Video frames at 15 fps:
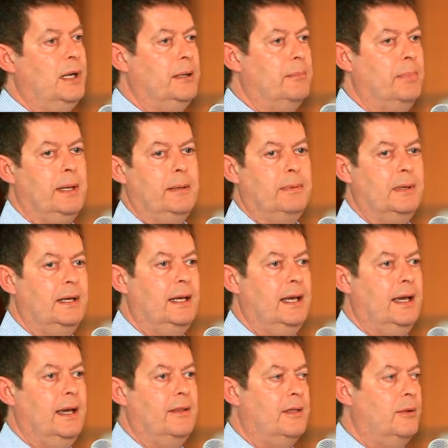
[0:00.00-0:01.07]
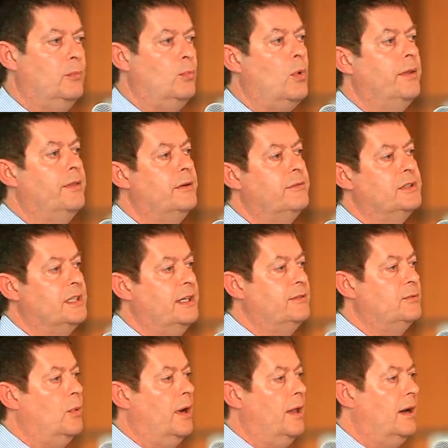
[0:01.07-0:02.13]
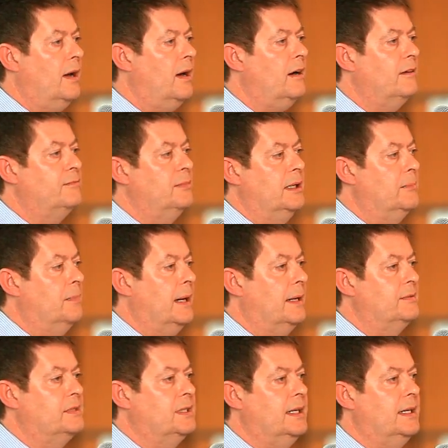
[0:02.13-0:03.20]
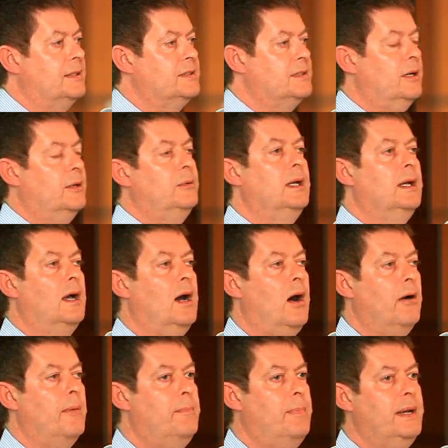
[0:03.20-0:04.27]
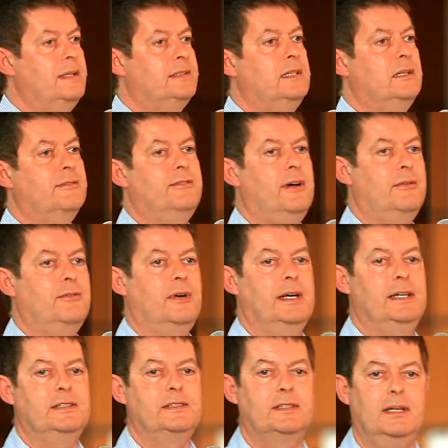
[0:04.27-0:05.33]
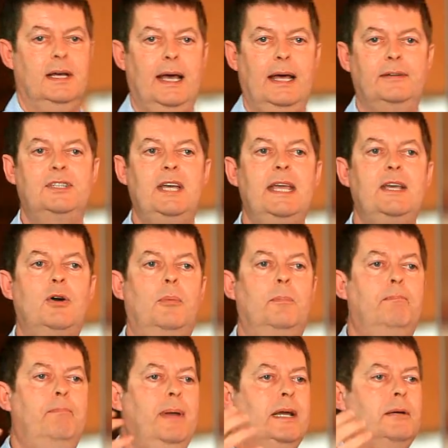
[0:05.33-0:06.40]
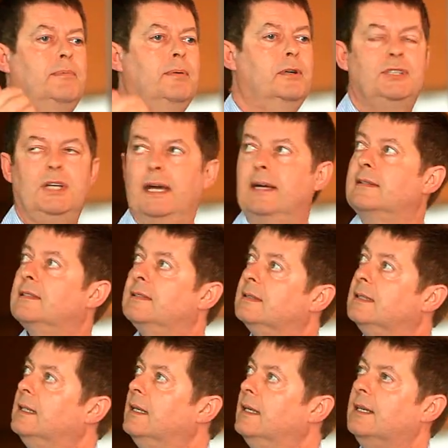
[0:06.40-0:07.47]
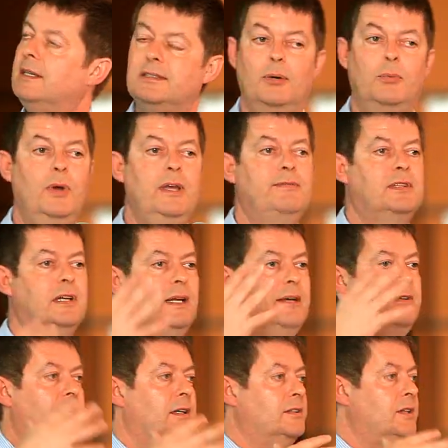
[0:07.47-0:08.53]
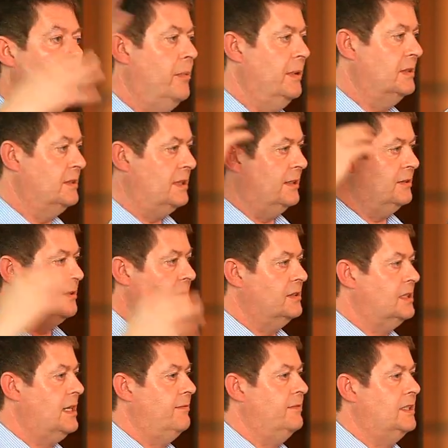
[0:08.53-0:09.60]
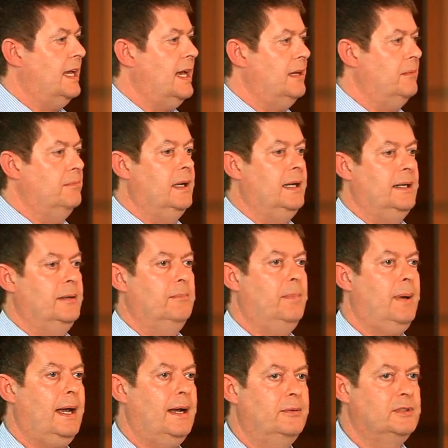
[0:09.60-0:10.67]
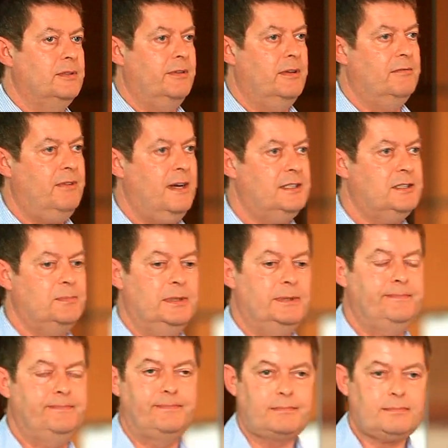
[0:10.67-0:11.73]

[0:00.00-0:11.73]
million people a year than one that receives £1.5 million a year. So our ability to fundraise and take on big projects. So we've delivered a Darwin Centre at £78 million of investment.